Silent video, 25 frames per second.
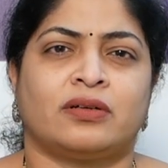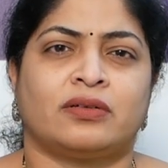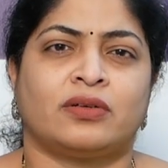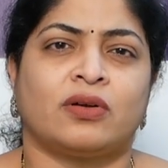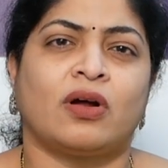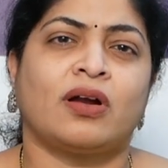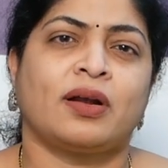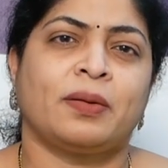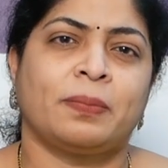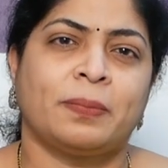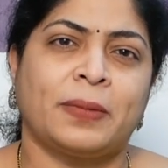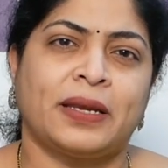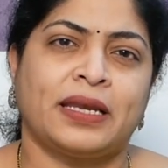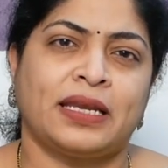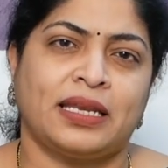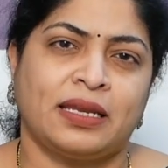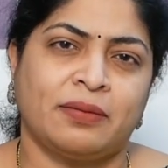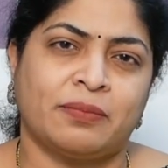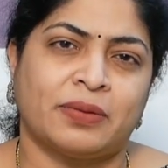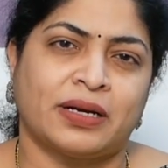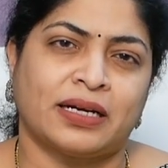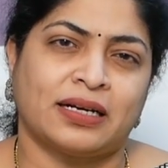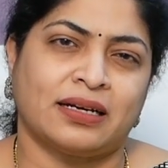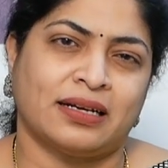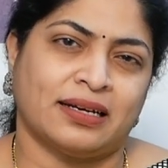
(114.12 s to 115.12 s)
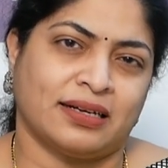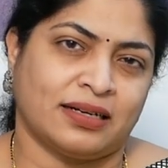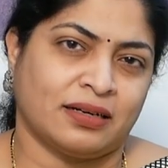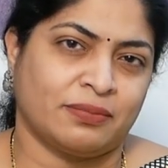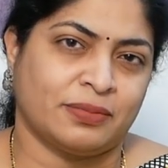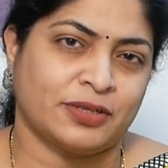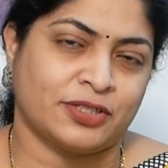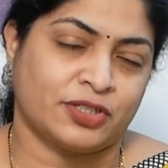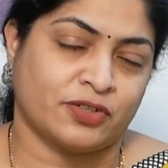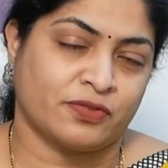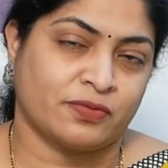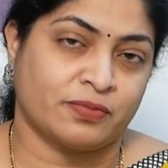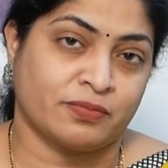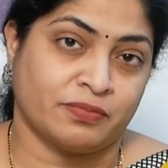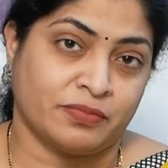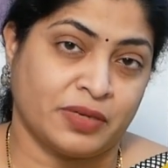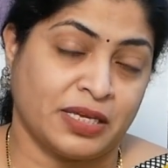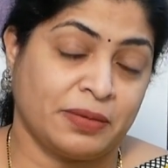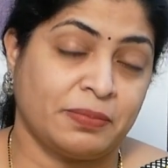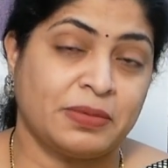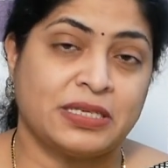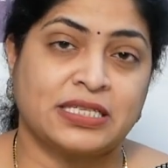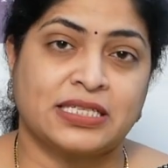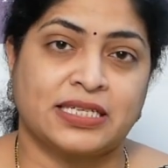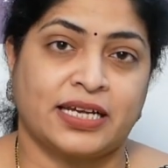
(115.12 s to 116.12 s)
not many but little bit of
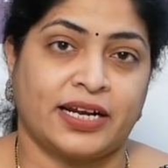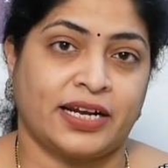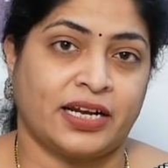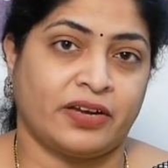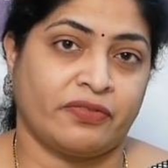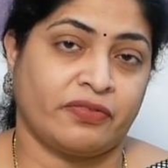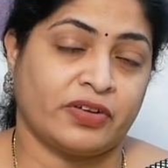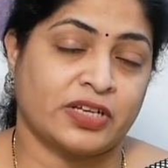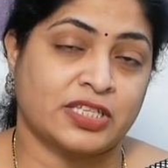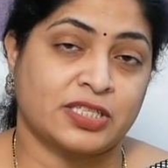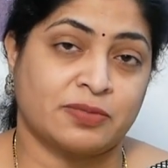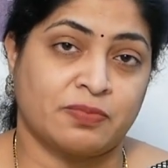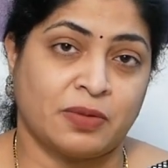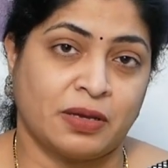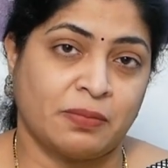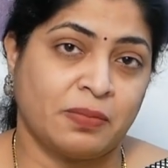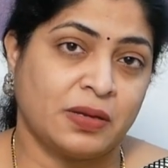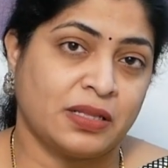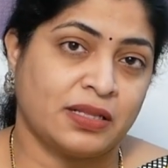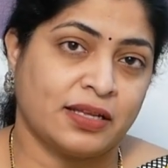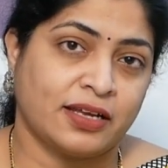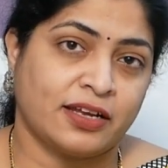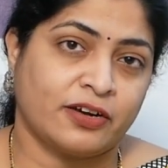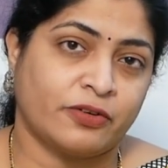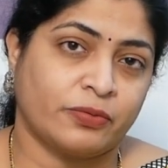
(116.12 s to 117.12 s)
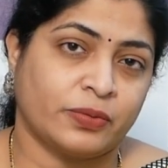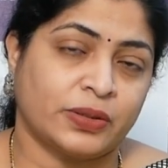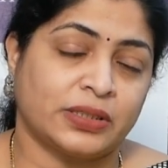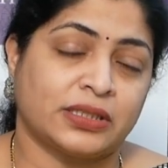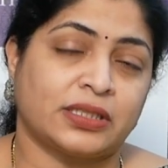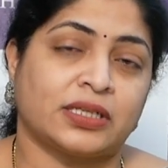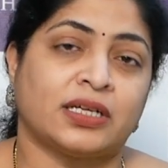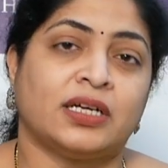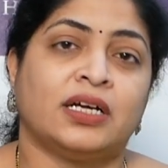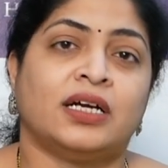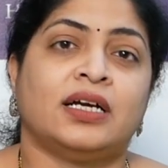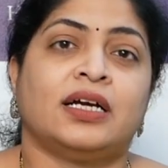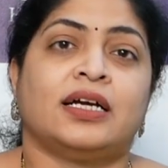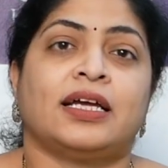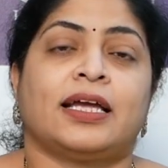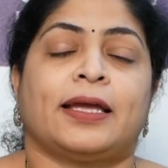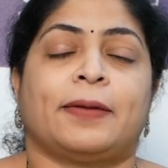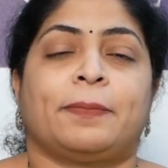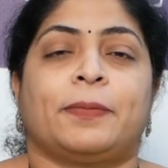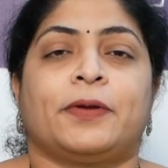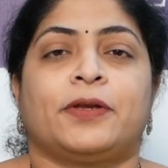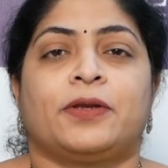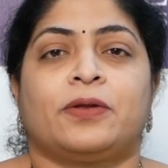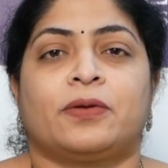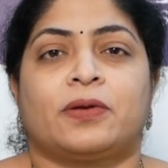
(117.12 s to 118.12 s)
maybe side effects may be there with
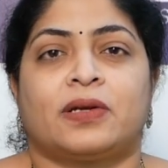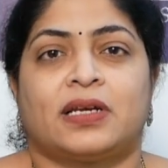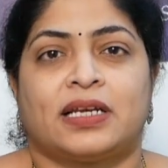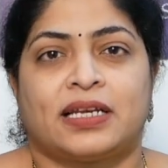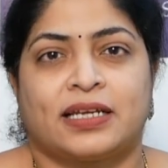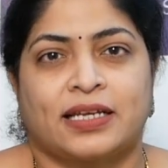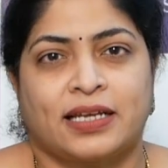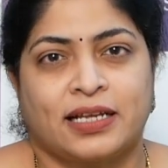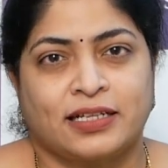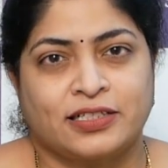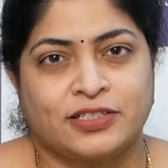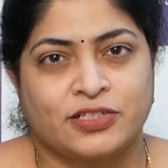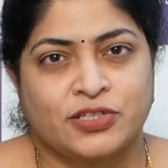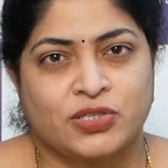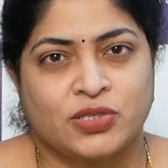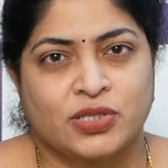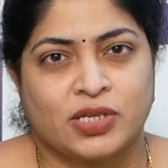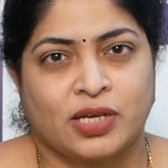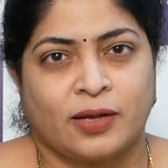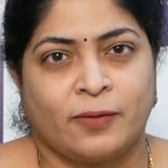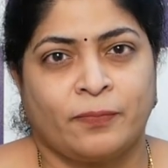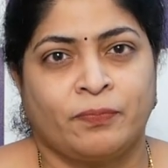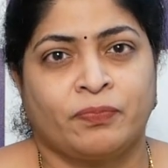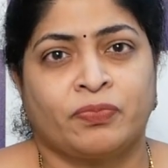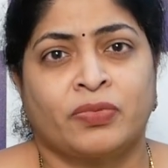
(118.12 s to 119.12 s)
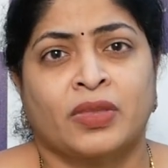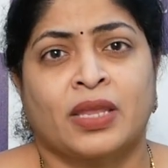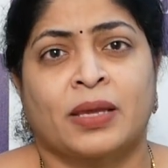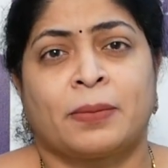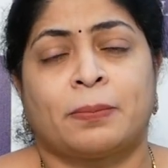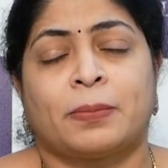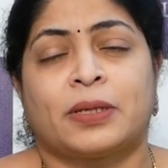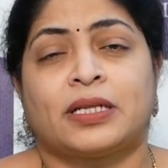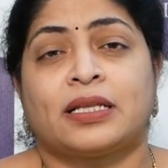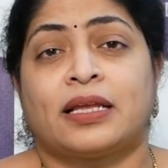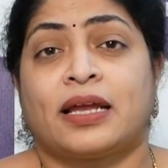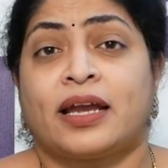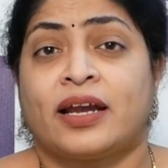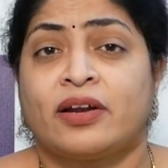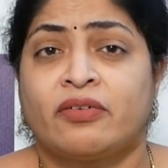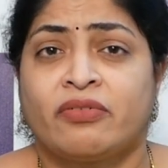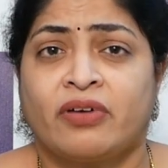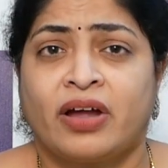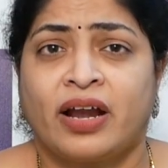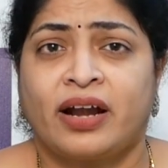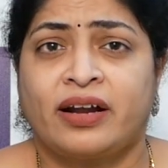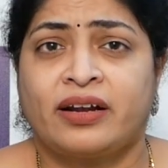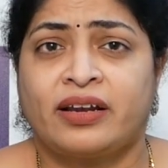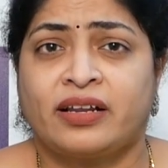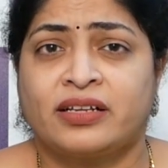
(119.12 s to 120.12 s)
epidural analgesia, but the
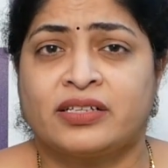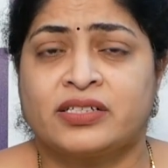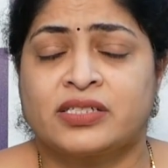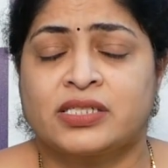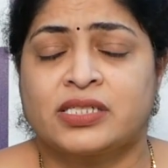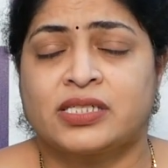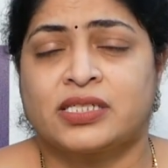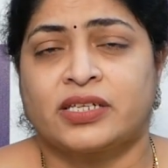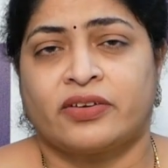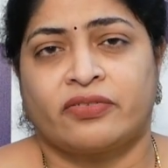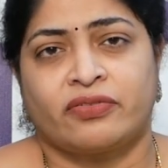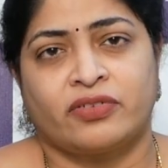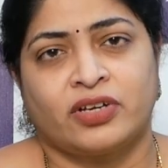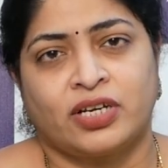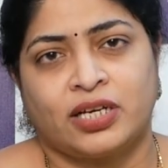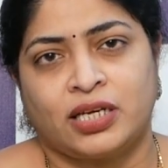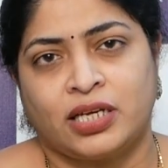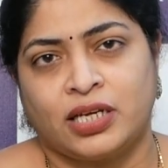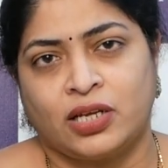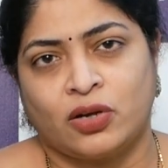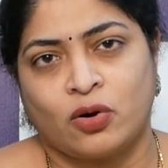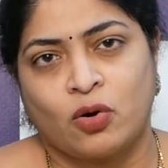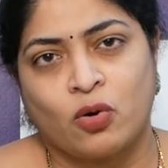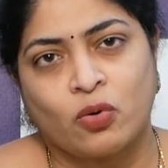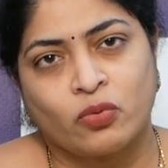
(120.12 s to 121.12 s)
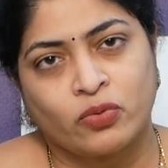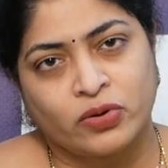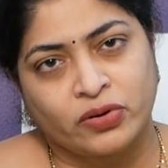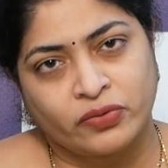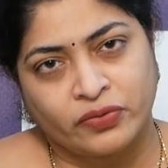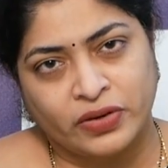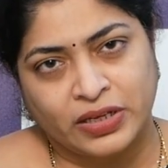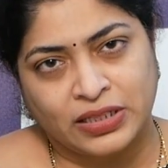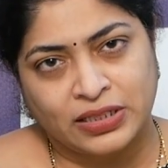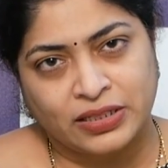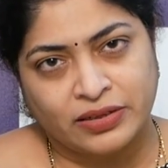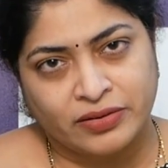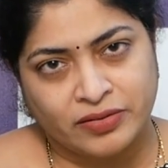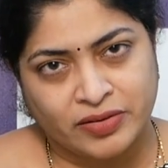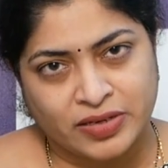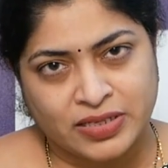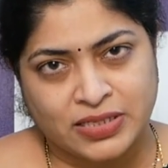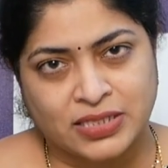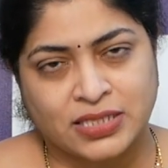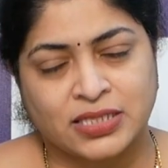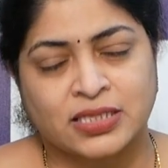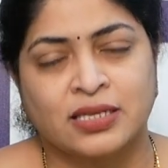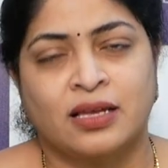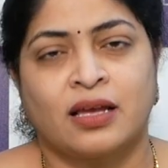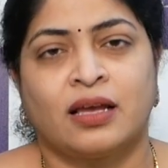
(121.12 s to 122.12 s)
advantages definitely outweigh the
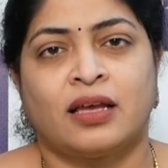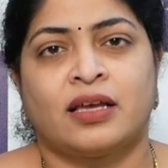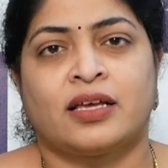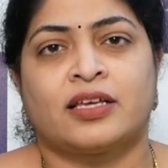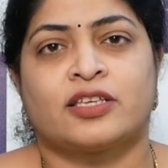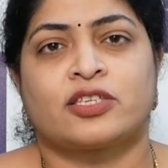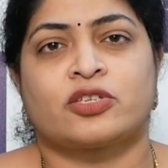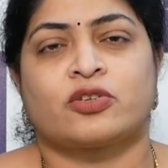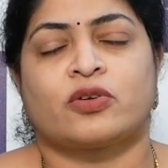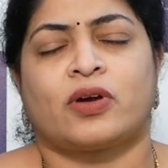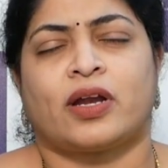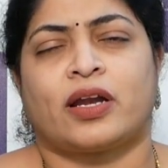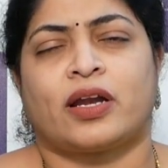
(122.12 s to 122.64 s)
risks. So